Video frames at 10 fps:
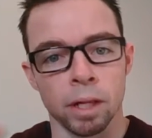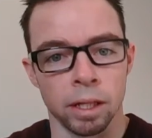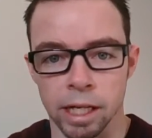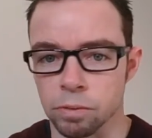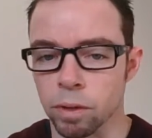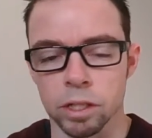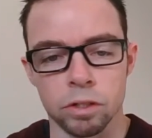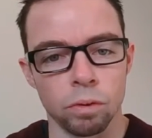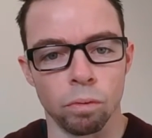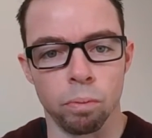That's why it's
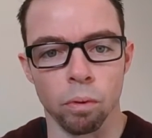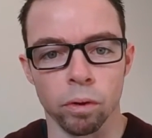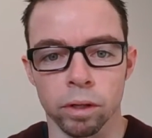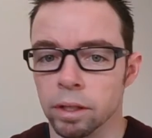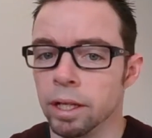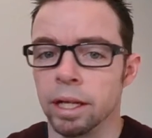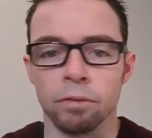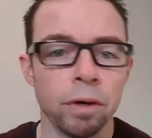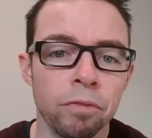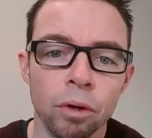so important. If
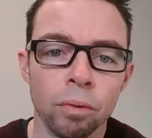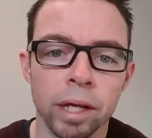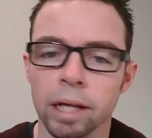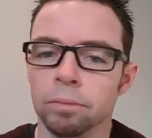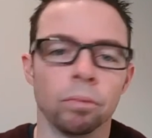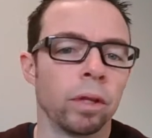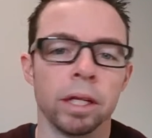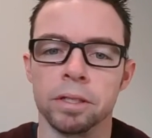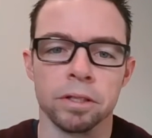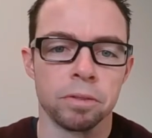you have no debt, well then
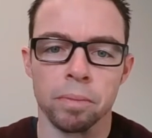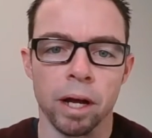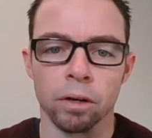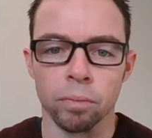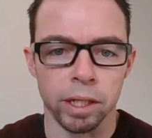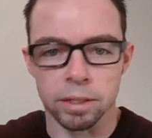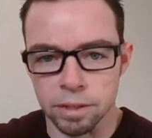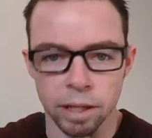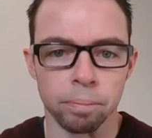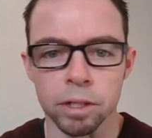it doesn't matter. We can
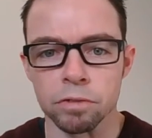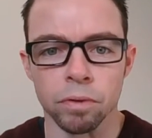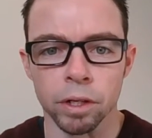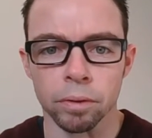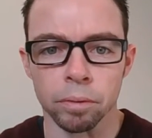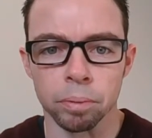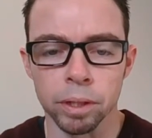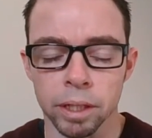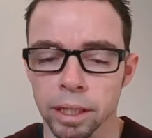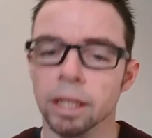skip this video
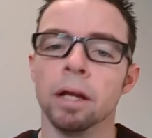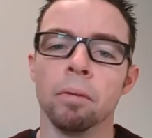completely.